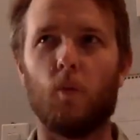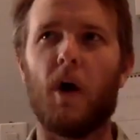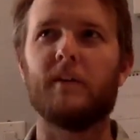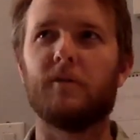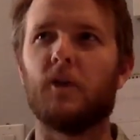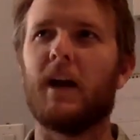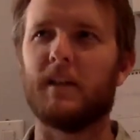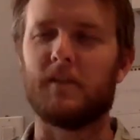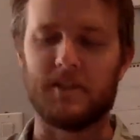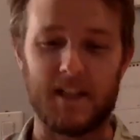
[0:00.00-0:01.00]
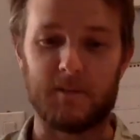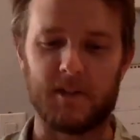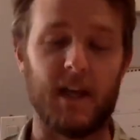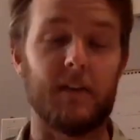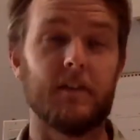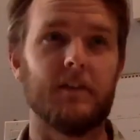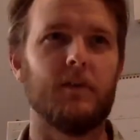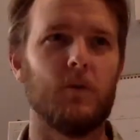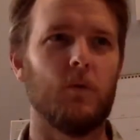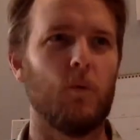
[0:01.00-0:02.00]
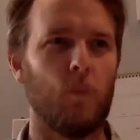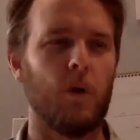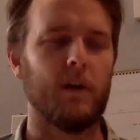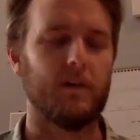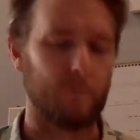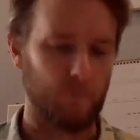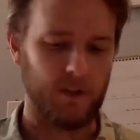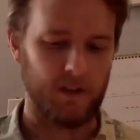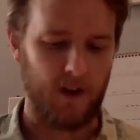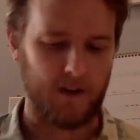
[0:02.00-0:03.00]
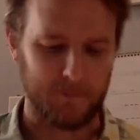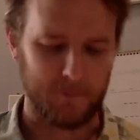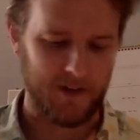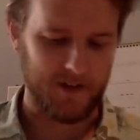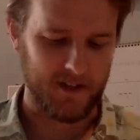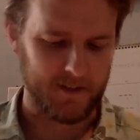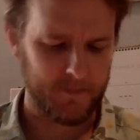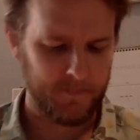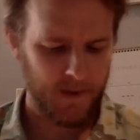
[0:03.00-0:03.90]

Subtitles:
wide variety of the team together to do one really awesome project.